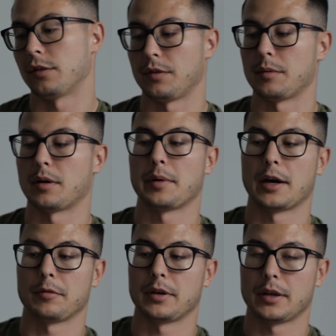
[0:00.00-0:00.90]
the V-mount
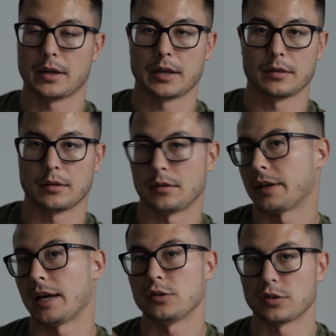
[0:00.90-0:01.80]
battery, and the
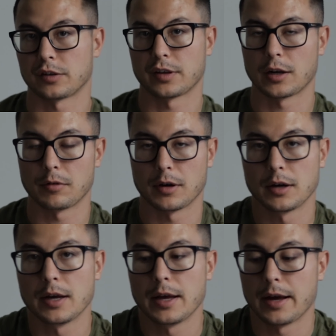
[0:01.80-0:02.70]
cage, etc.,
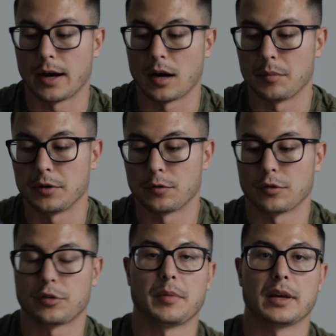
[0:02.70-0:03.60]
in order
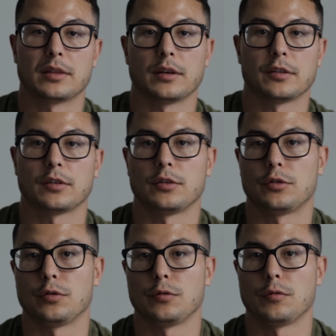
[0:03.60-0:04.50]
to make this
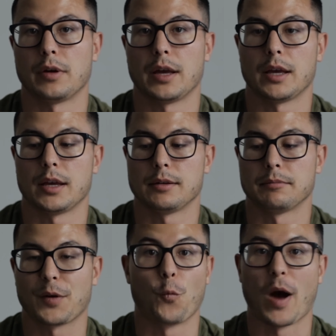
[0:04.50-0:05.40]
into a
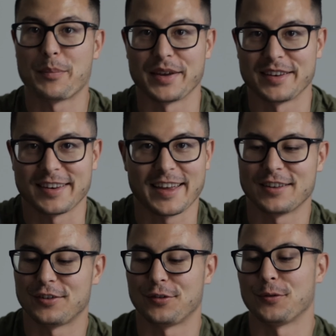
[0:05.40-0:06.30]
weapon,
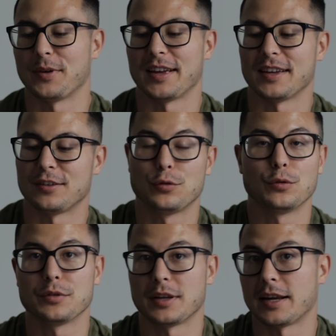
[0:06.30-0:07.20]
into a
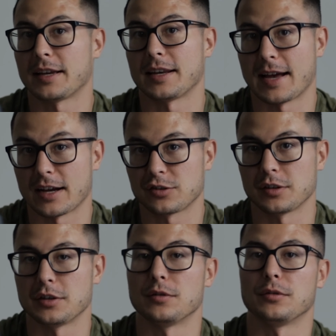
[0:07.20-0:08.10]
tool that I can
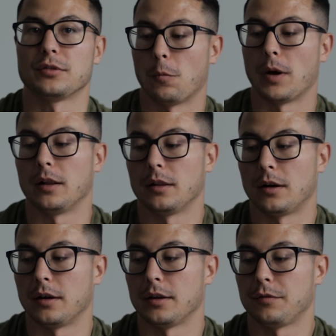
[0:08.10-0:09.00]
actually use
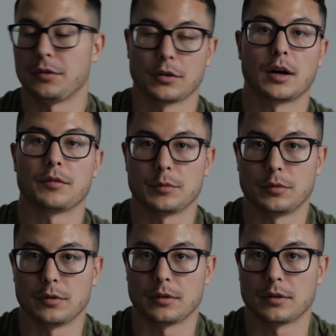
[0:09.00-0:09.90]
well and feel
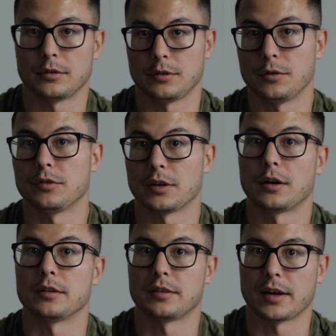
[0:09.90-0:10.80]
comfortable using
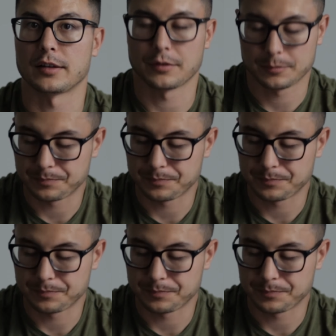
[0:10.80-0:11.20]
on sets.